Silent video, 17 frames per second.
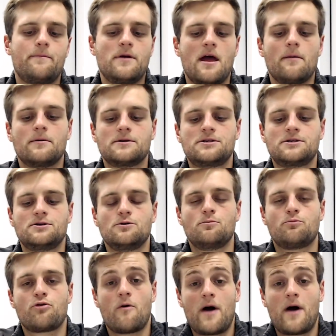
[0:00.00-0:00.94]
be able to
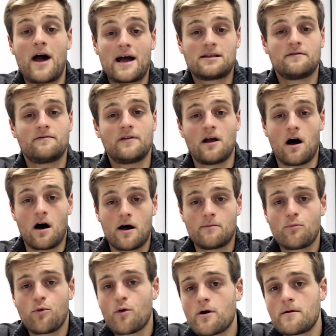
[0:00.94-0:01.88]
proactively
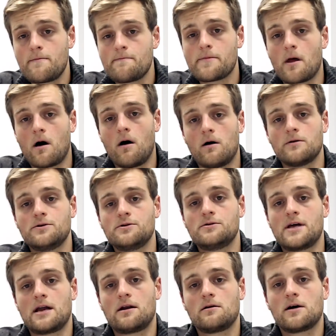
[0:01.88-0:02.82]
onboard all new
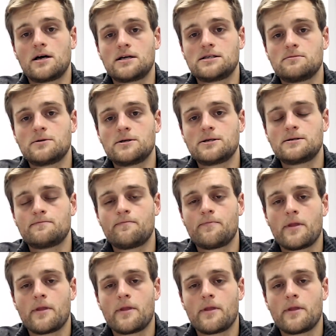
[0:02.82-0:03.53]
dental customers.